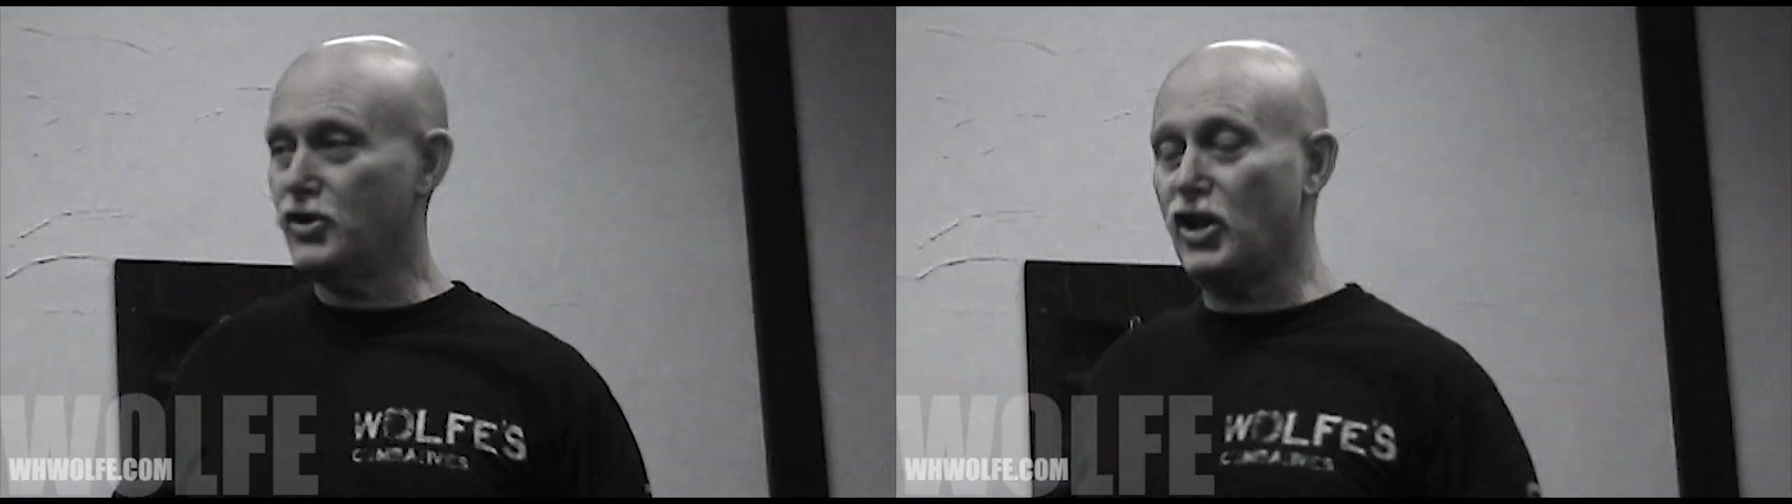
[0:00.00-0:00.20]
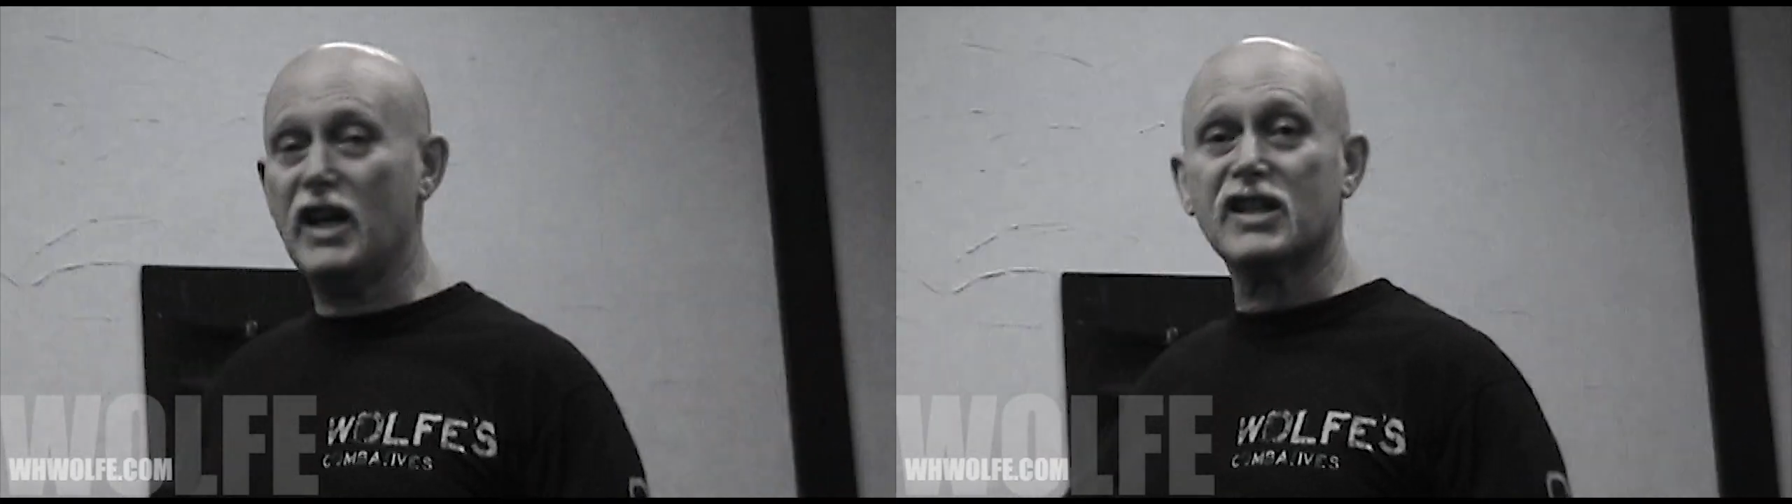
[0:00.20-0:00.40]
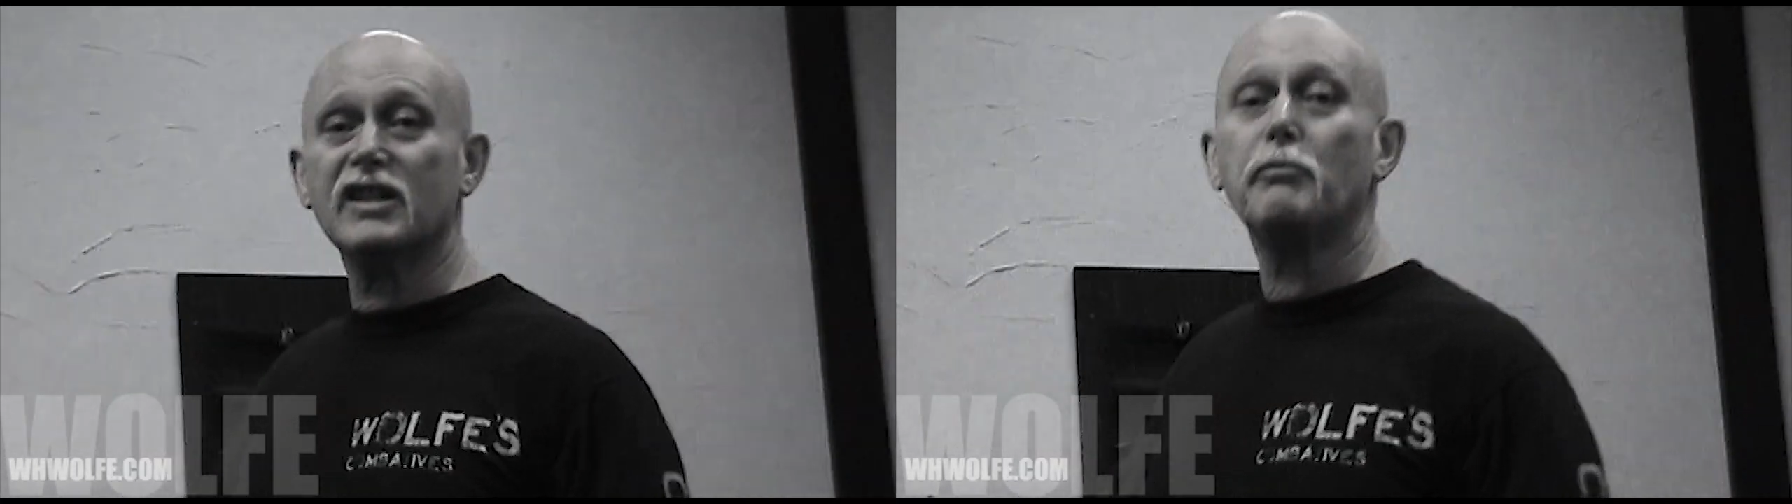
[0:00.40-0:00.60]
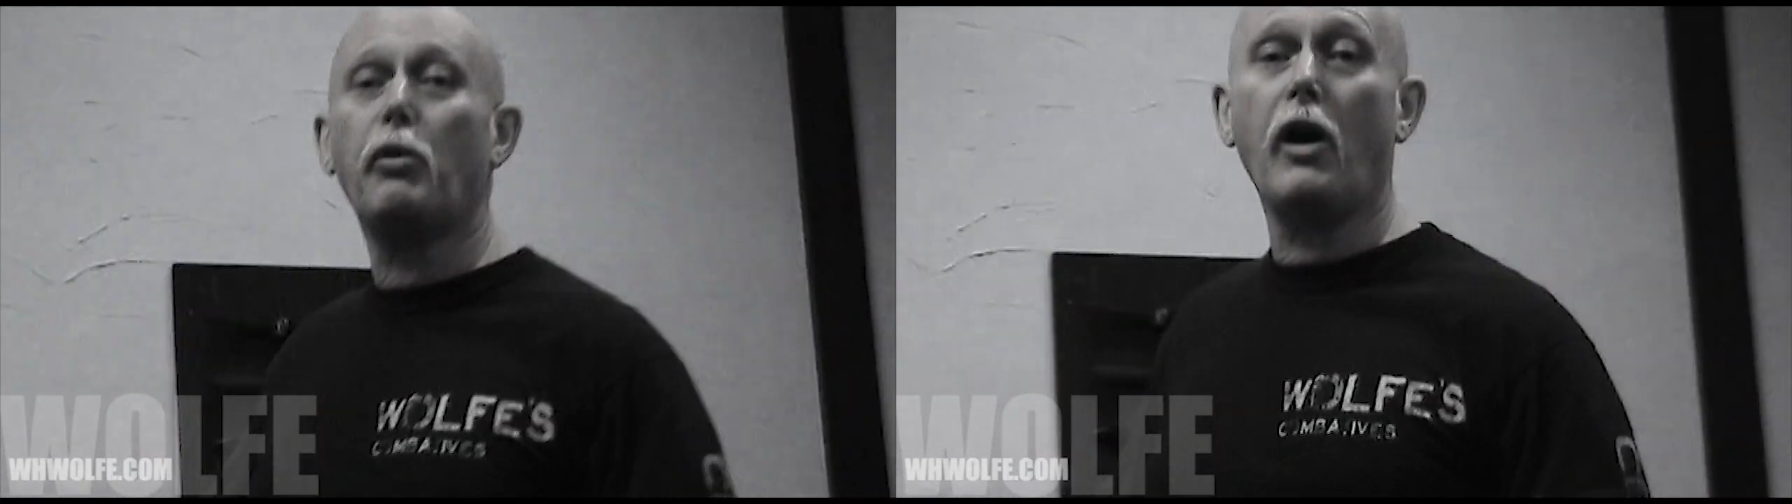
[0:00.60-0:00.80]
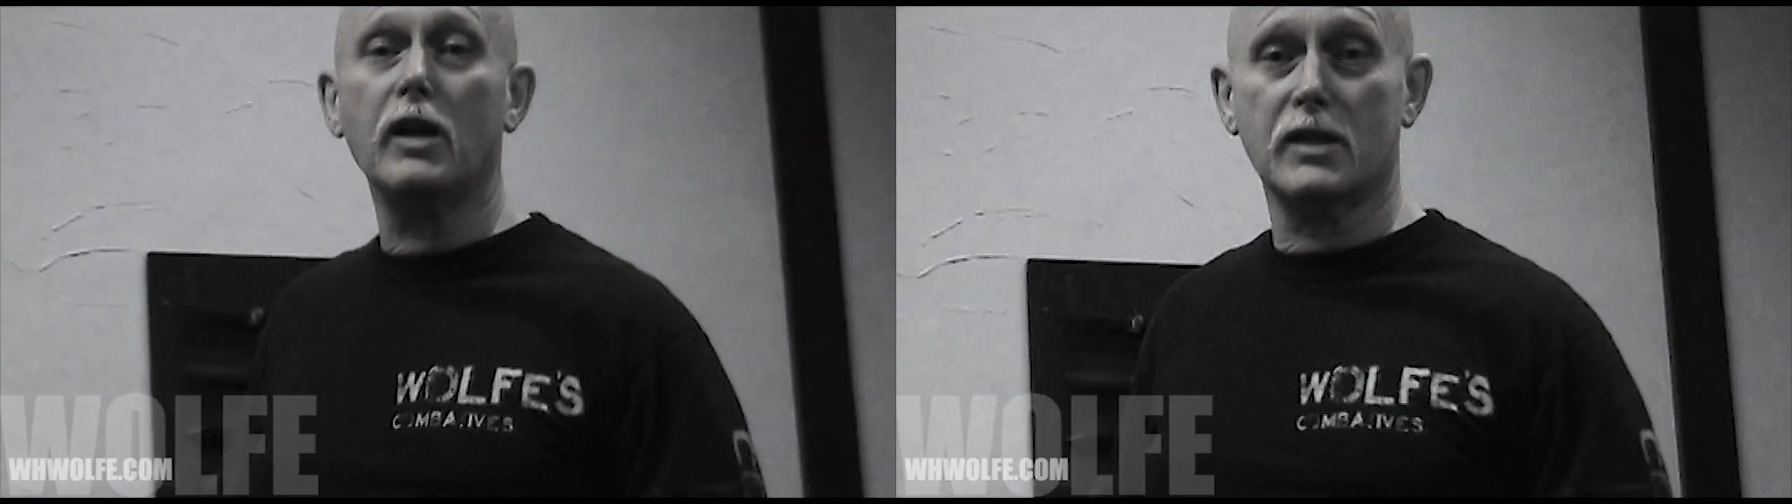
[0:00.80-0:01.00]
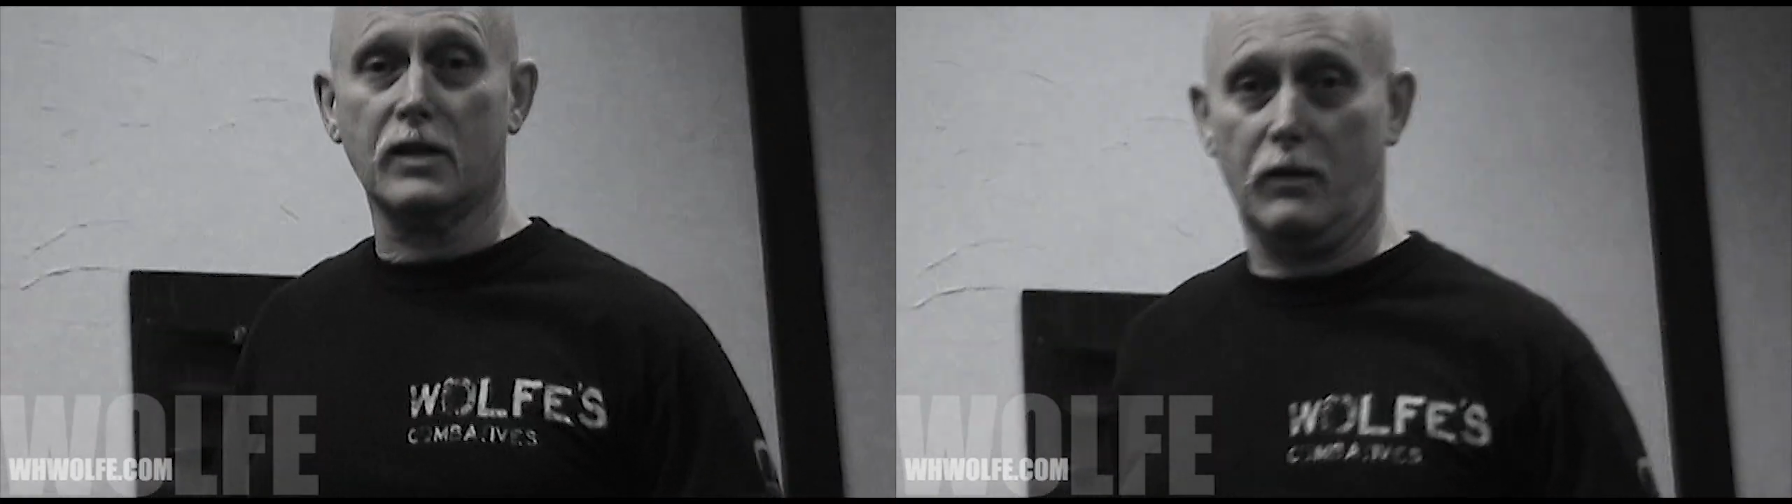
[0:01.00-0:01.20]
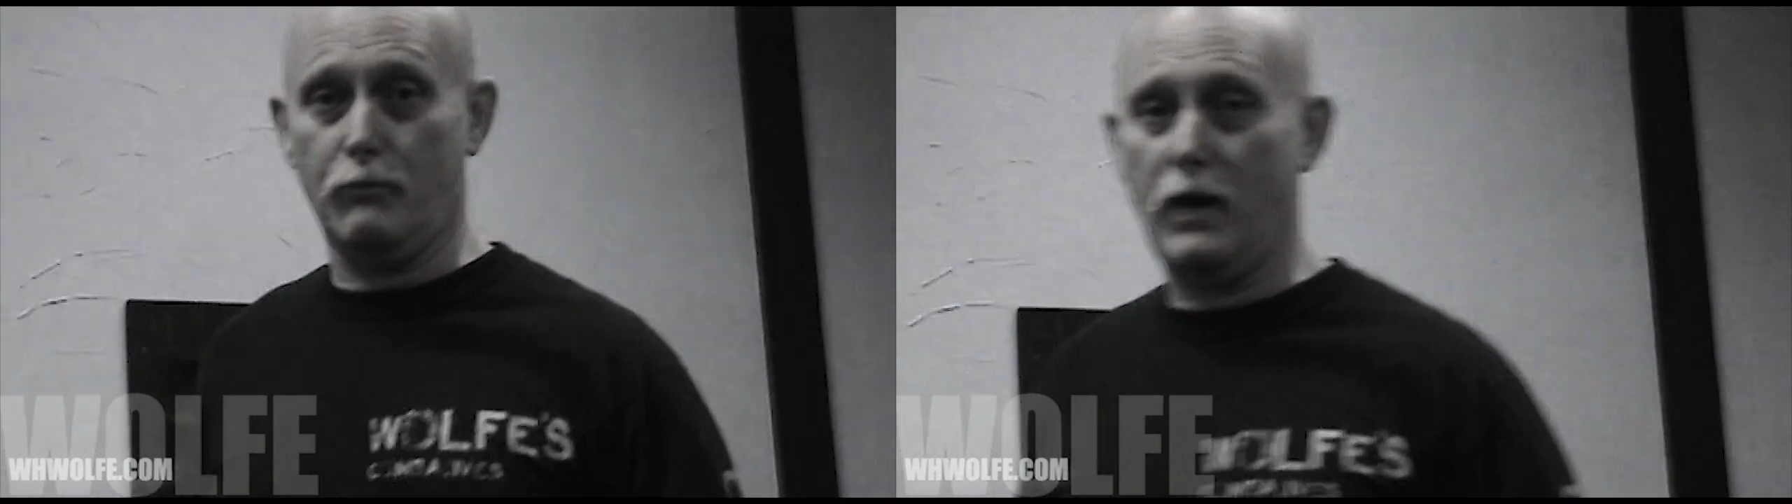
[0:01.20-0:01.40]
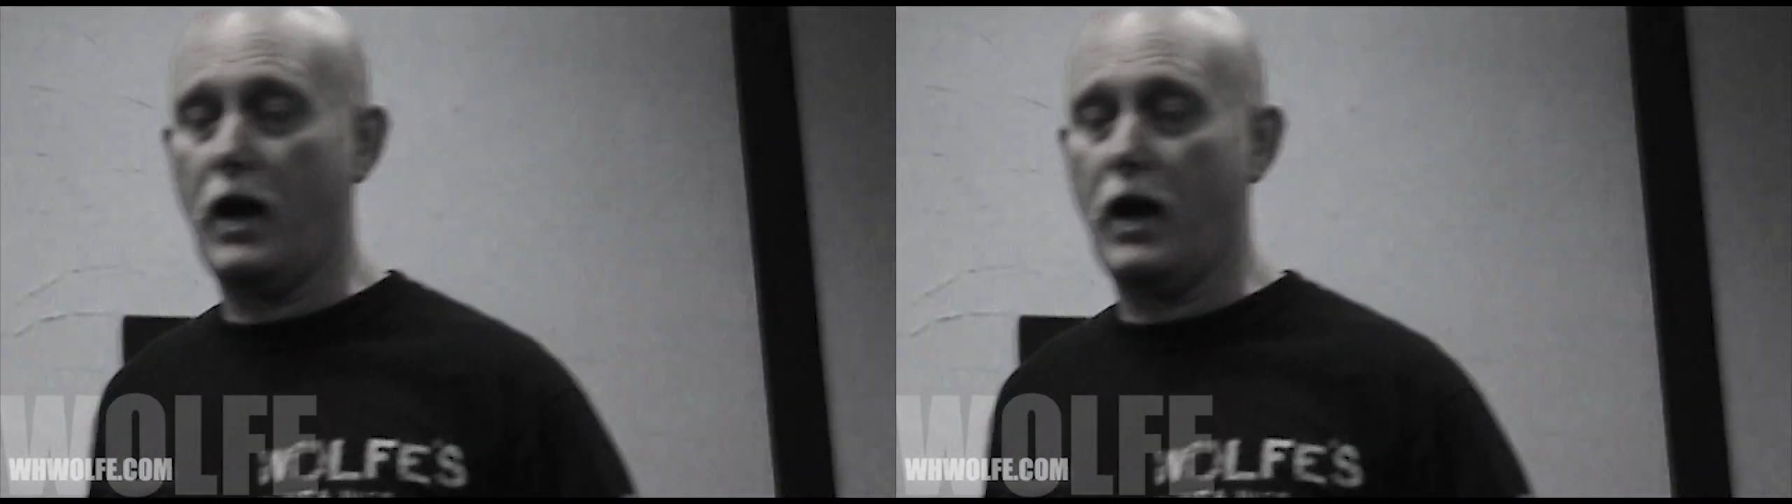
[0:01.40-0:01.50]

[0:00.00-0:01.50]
Jason Pond scum.